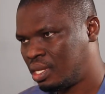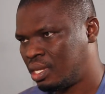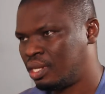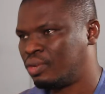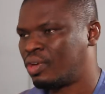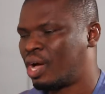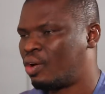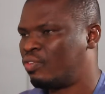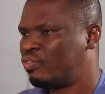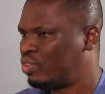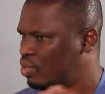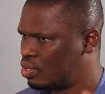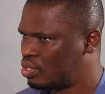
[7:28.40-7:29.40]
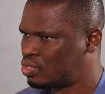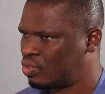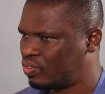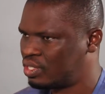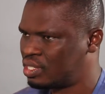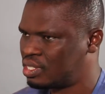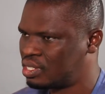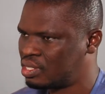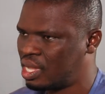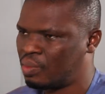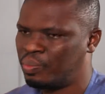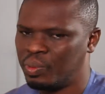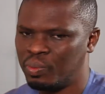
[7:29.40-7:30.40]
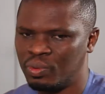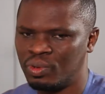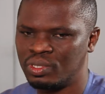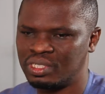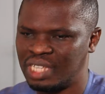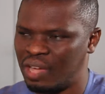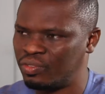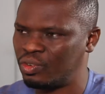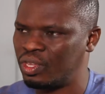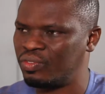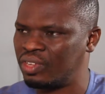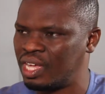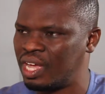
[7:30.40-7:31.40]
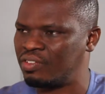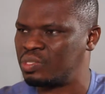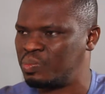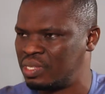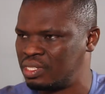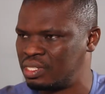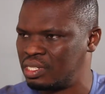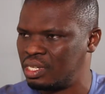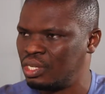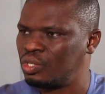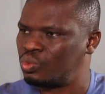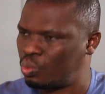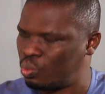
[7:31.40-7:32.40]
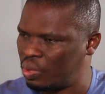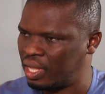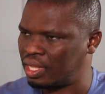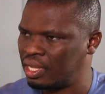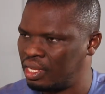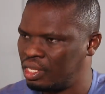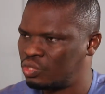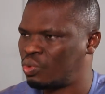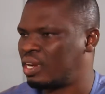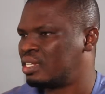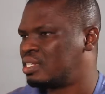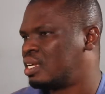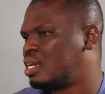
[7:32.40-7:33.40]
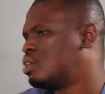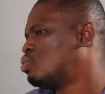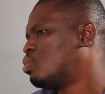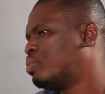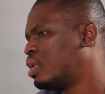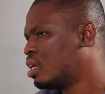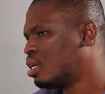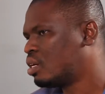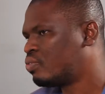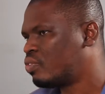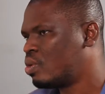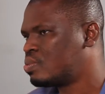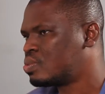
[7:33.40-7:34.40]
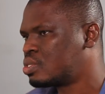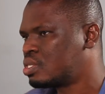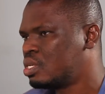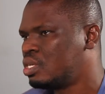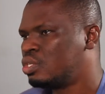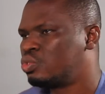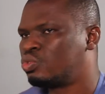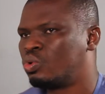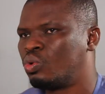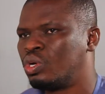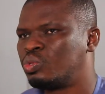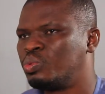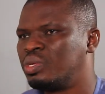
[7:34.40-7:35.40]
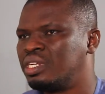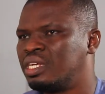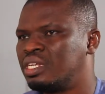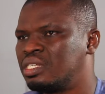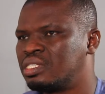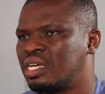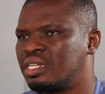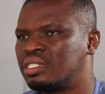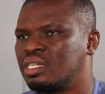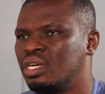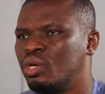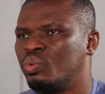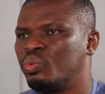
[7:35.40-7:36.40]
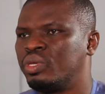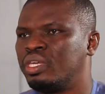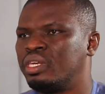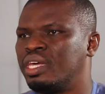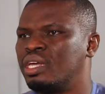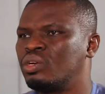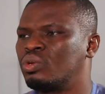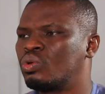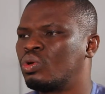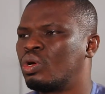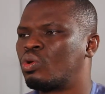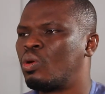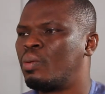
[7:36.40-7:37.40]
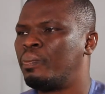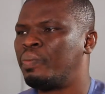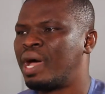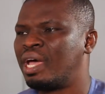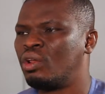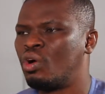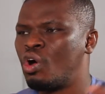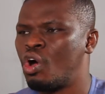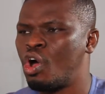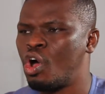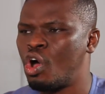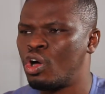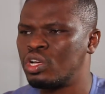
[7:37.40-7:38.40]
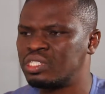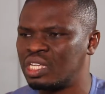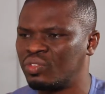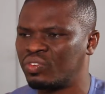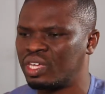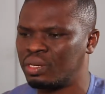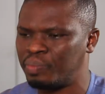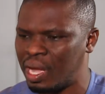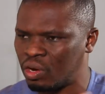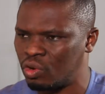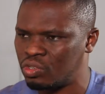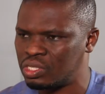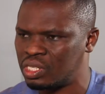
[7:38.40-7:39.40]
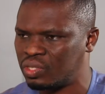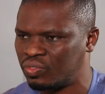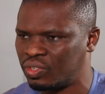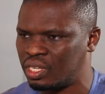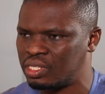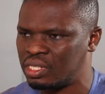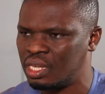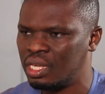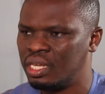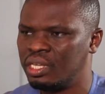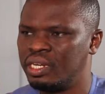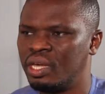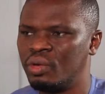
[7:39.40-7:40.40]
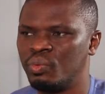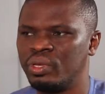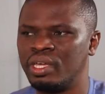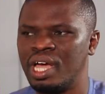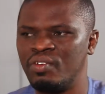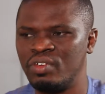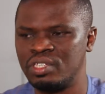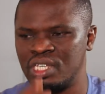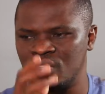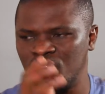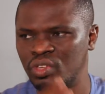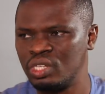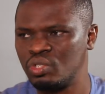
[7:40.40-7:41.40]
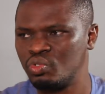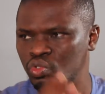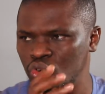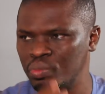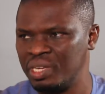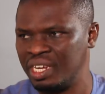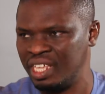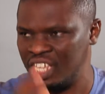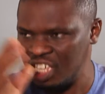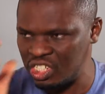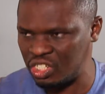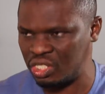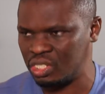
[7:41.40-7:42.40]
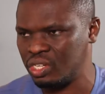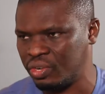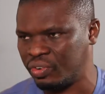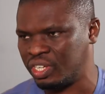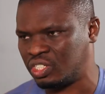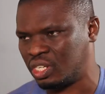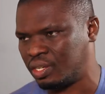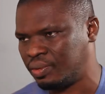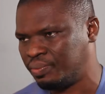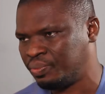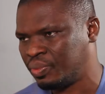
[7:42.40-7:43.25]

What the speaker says: in our various offices, and staff don't even have space to work. So I decided to bring in reforms. So what we did is that we then compile all backlog certificates. Then we have a certificate room in each region.